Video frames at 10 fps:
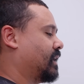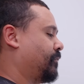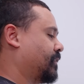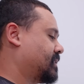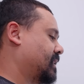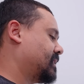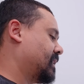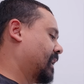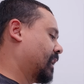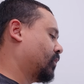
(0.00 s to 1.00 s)
if it sits
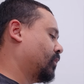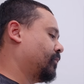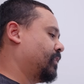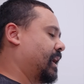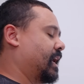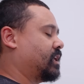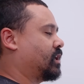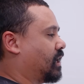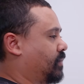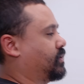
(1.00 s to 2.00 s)
in that groove there,
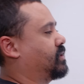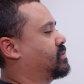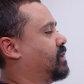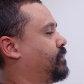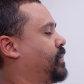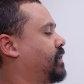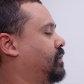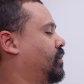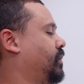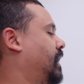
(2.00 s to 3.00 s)
you can't put the side
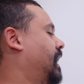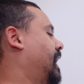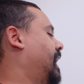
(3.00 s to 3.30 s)
panel on.